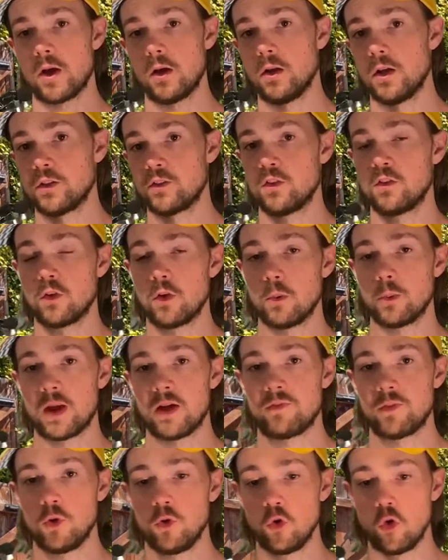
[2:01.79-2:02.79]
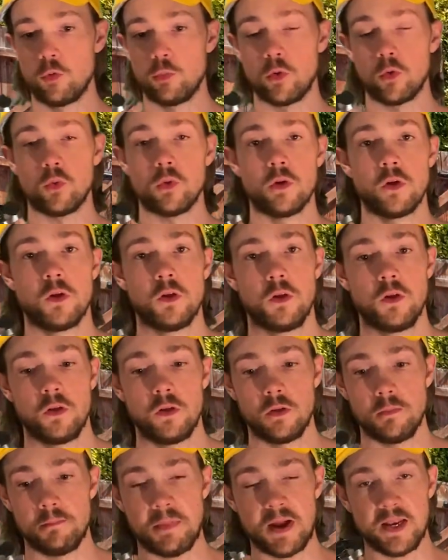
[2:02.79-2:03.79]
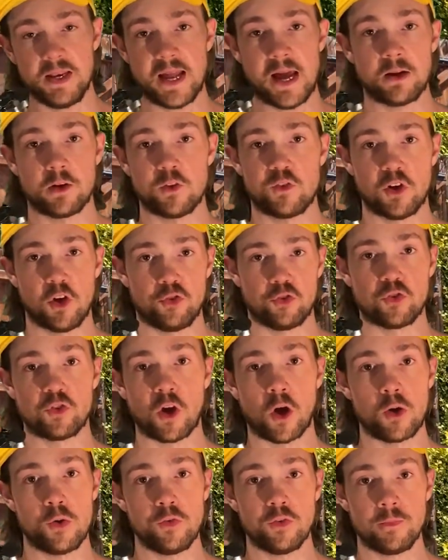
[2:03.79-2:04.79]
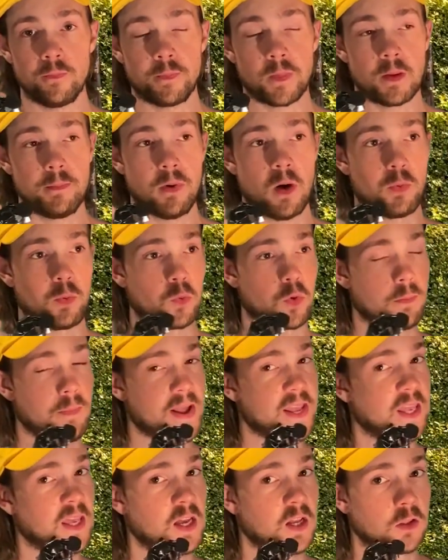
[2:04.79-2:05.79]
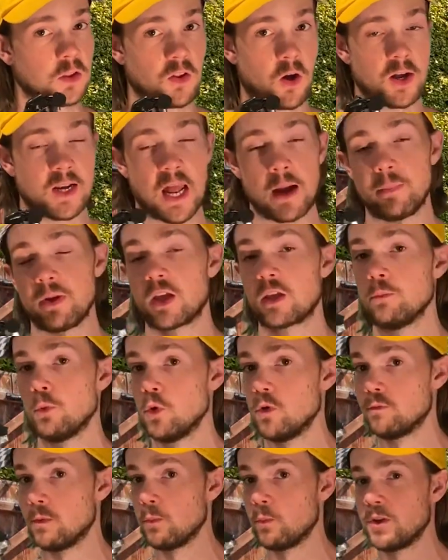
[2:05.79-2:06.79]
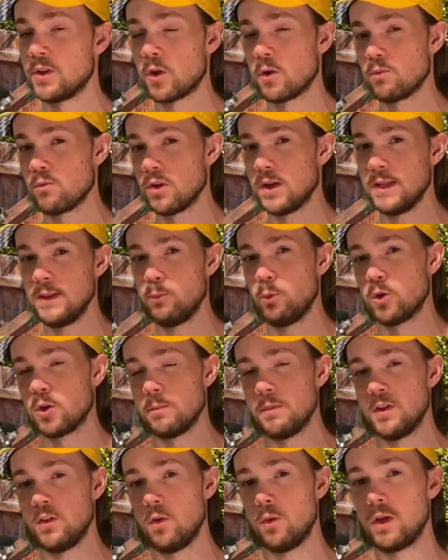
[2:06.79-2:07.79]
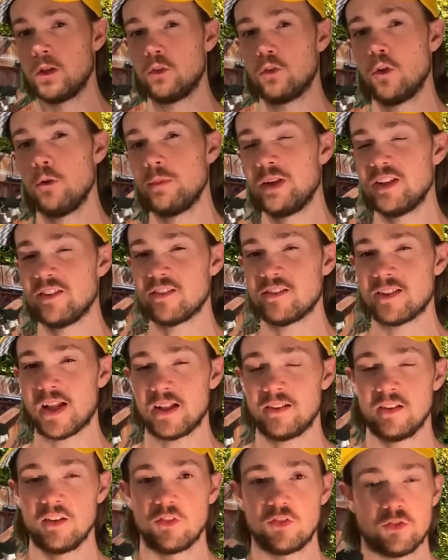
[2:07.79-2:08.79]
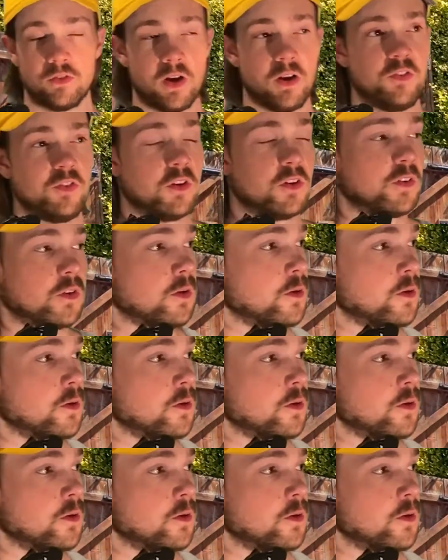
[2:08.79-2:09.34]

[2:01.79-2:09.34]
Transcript: like to do it, we have the normal bend down and touch your toes, but we want to make it a dynamic movement. We don't really want to be doing too many static stretches.